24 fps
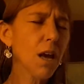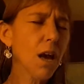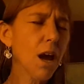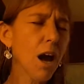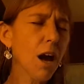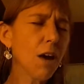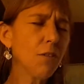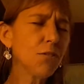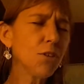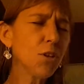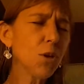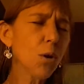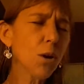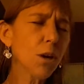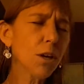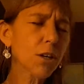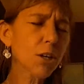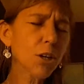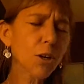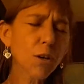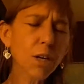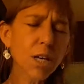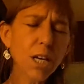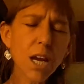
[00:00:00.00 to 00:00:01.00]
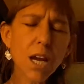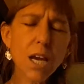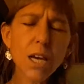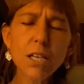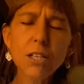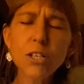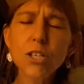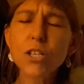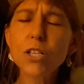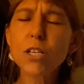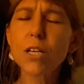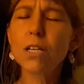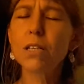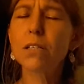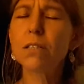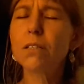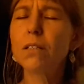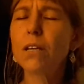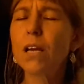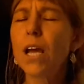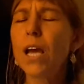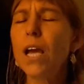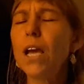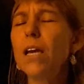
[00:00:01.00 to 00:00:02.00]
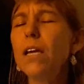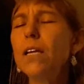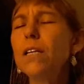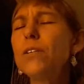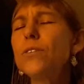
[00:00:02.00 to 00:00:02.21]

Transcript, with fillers: of your creation. It